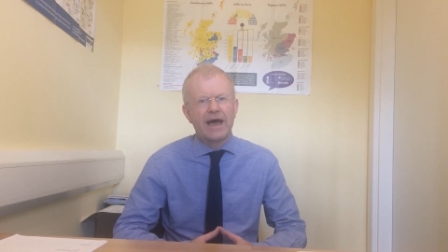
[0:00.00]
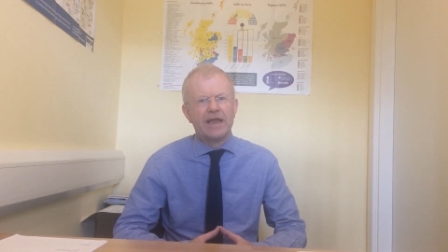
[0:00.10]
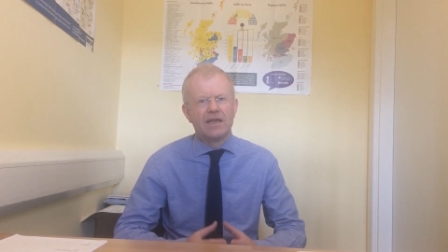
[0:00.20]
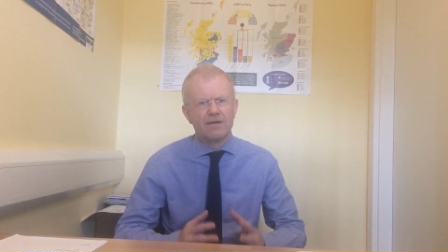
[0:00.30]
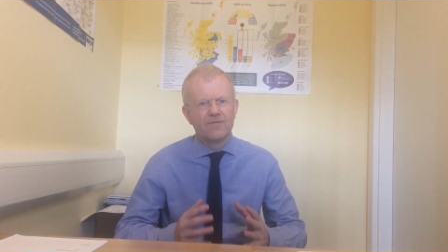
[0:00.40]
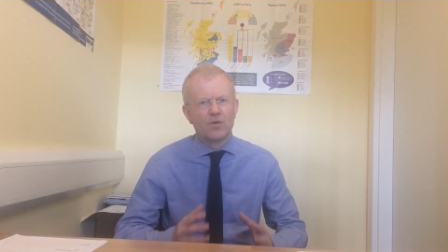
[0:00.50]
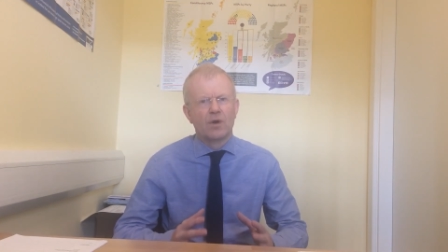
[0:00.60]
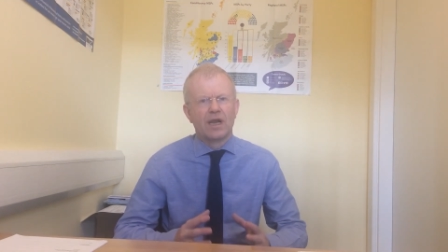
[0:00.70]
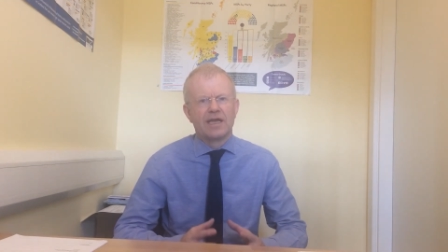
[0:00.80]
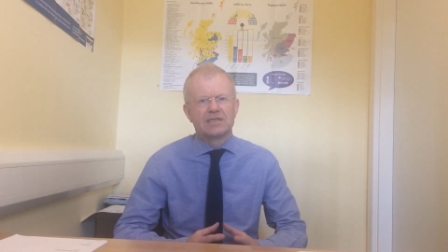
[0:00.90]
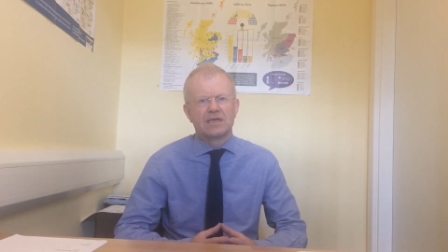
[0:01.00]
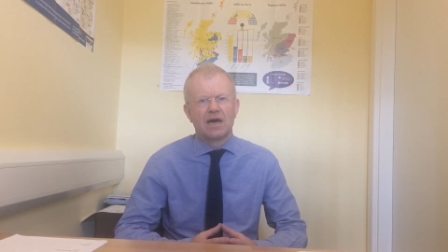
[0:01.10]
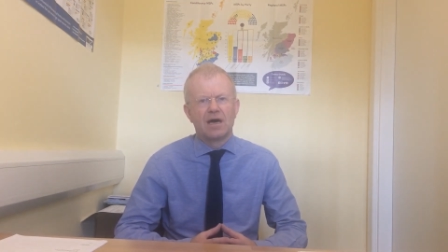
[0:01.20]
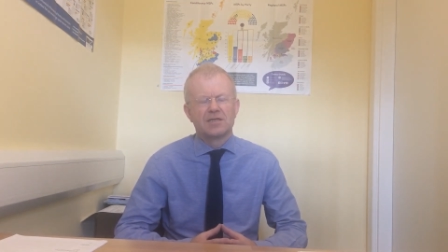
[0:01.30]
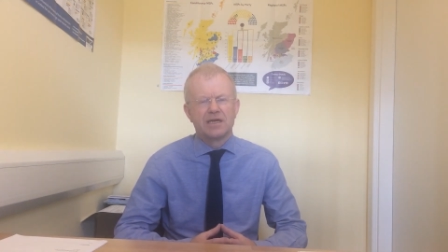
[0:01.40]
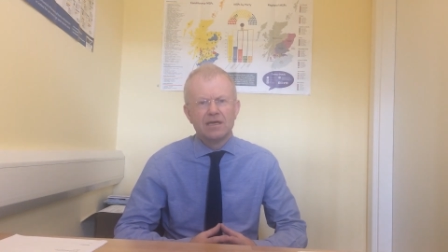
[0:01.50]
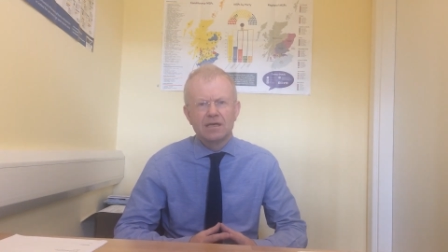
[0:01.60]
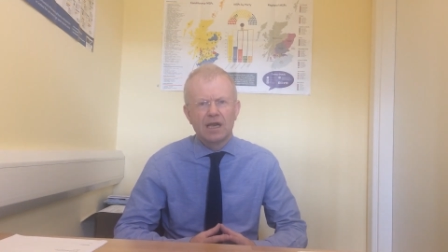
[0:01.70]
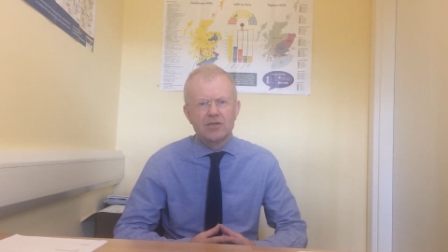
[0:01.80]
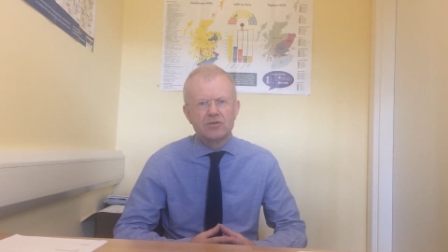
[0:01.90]
and if there were less cars
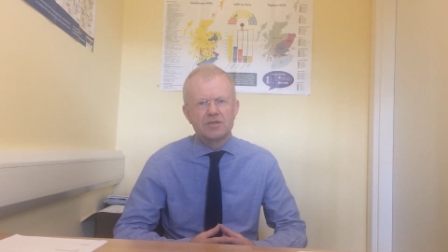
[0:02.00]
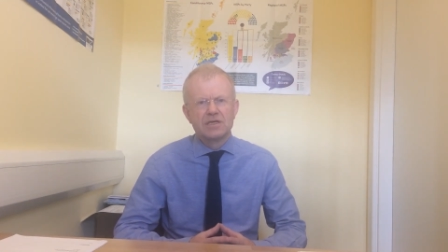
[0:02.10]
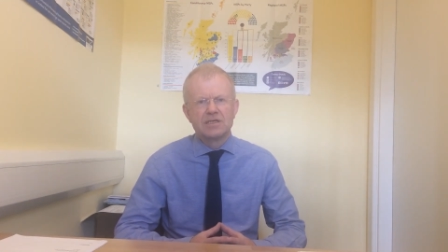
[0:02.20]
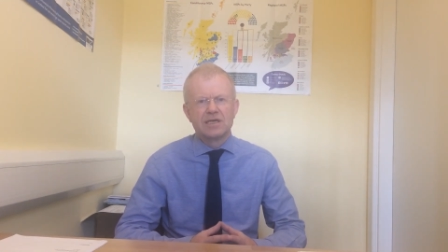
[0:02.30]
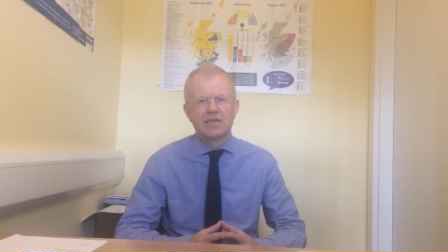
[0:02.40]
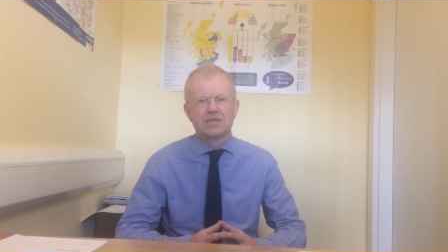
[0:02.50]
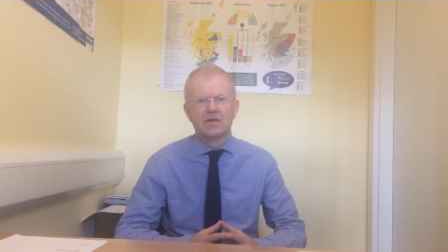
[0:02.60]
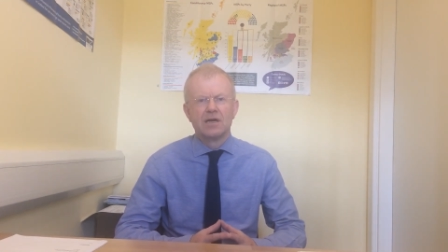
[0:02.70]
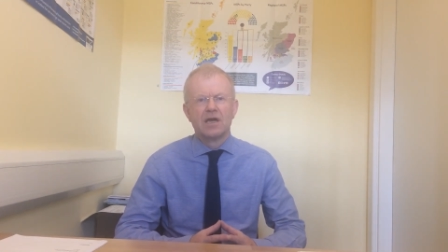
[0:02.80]
in Glasgow city centre,